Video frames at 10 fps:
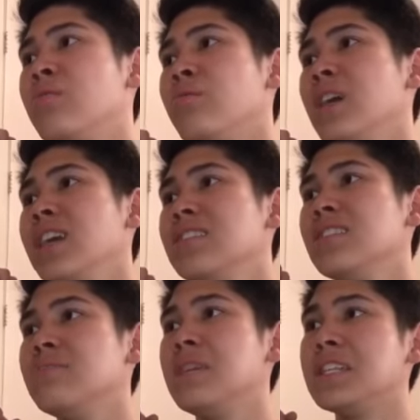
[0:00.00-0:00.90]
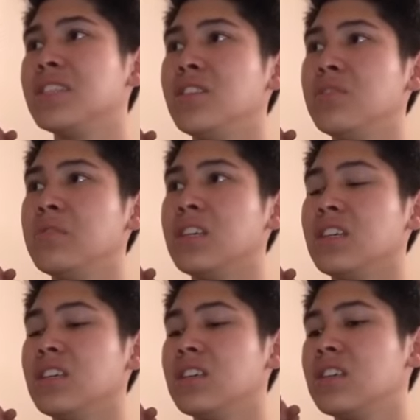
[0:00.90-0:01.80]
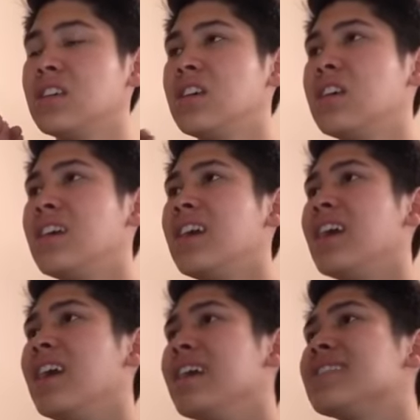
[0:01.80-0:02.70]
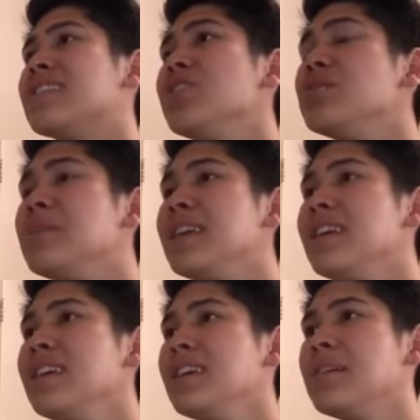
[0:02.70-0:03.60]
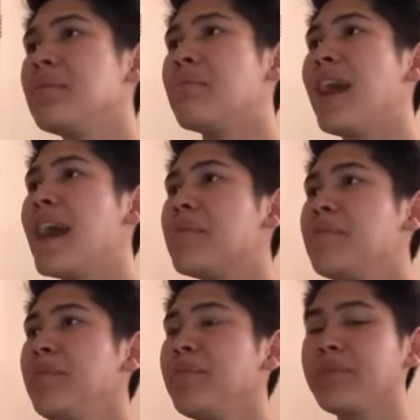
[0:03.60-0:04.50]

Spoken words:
What is this bitch doing? Excuse me, ma'am?